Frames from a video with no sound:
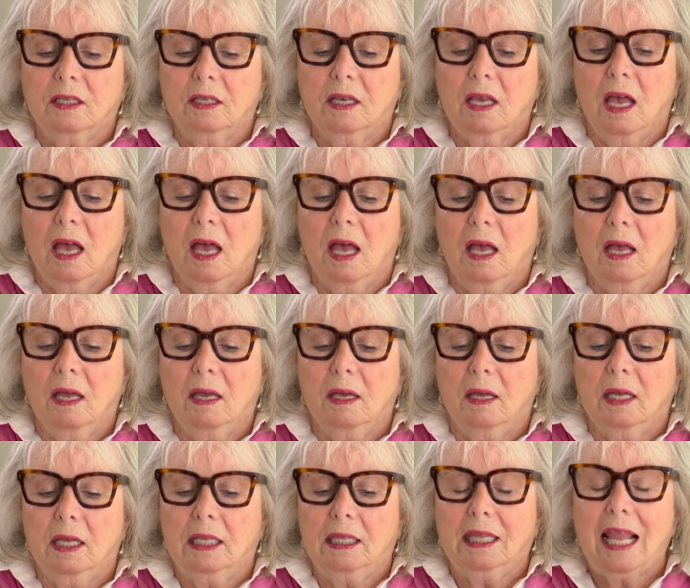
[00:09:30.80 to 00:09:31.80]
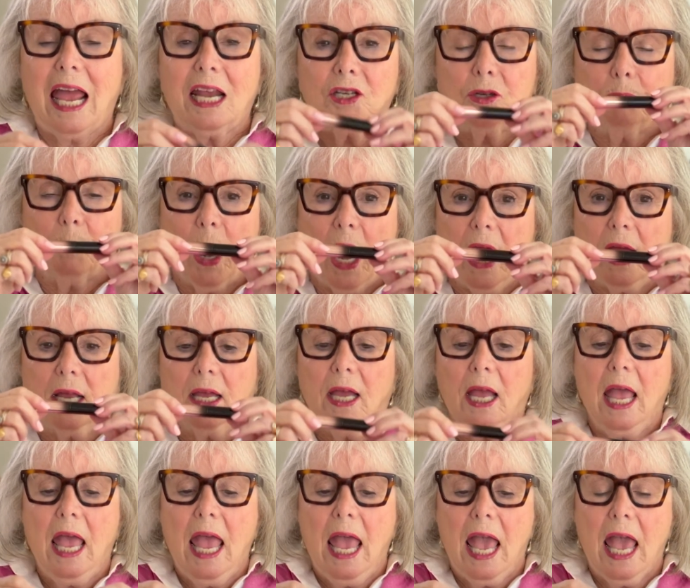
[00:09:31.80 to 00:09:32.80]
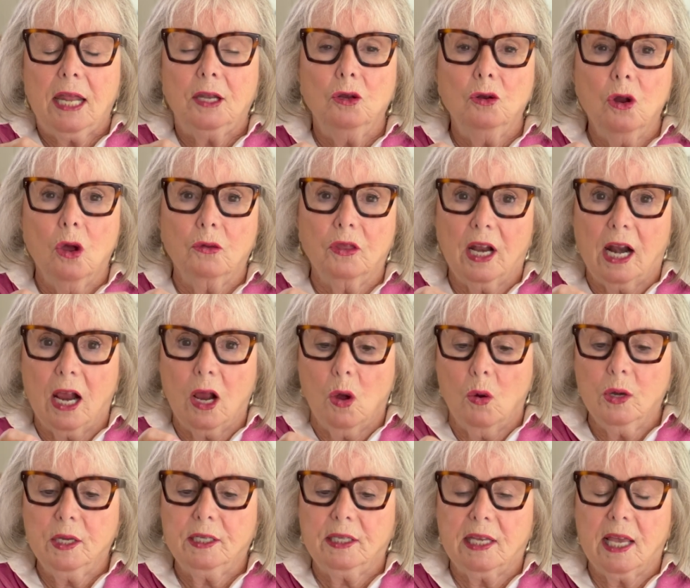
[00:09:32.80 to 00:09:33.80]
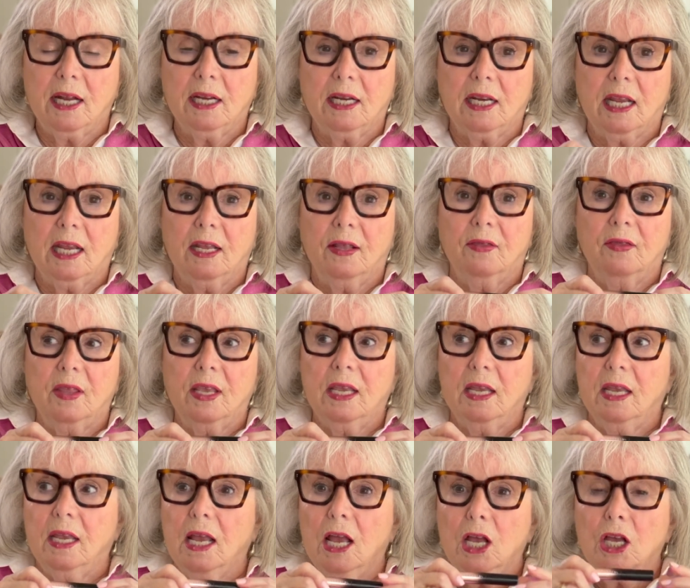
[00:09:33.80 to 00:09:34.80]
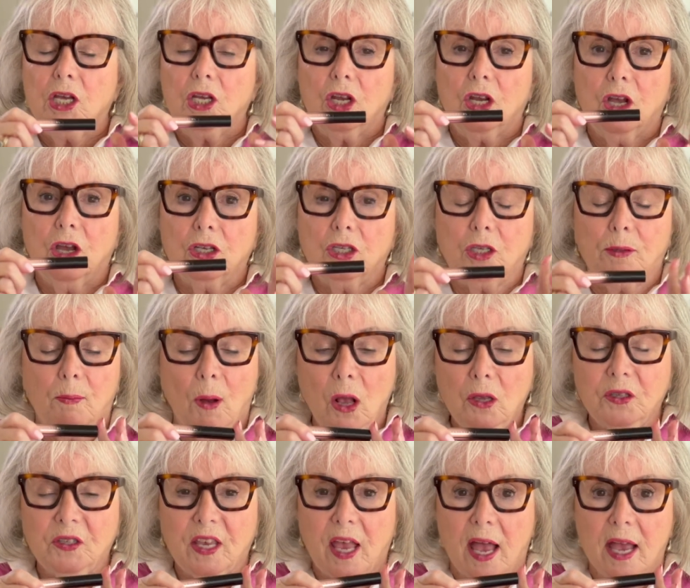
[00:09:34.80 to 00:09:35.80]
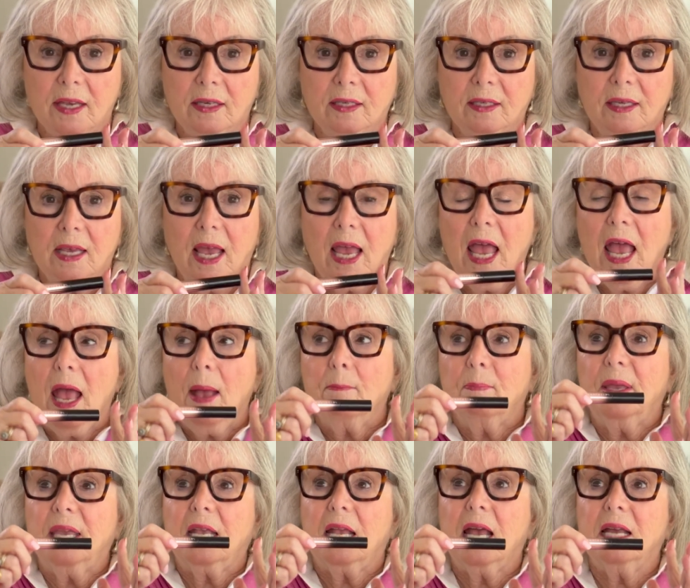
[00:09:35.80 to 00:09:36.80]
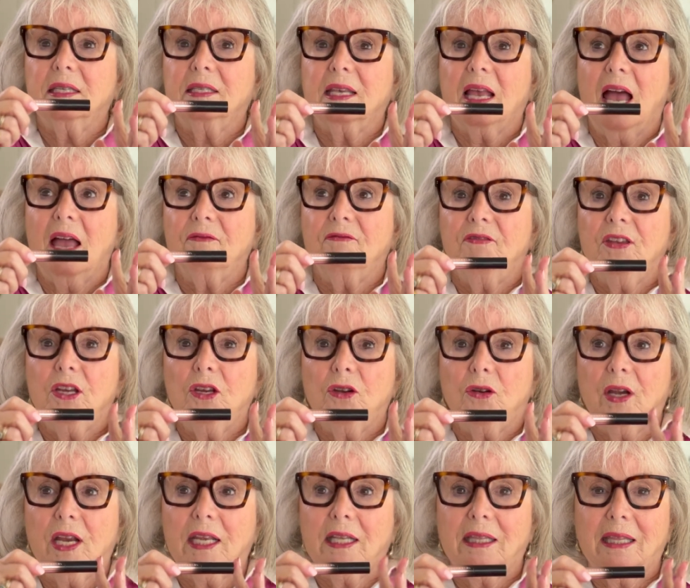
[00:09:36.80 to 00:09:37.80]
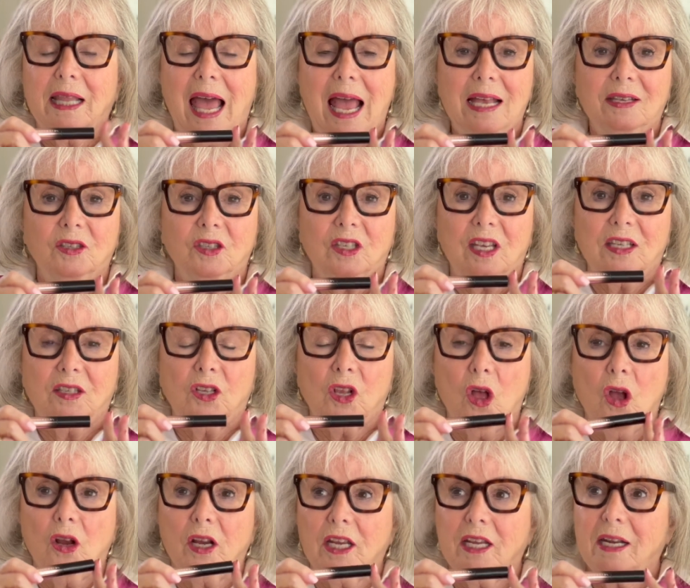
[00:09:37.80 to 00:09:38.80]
uh, lash brag. And you know that I always get it in the small size because I figure it lasts as long.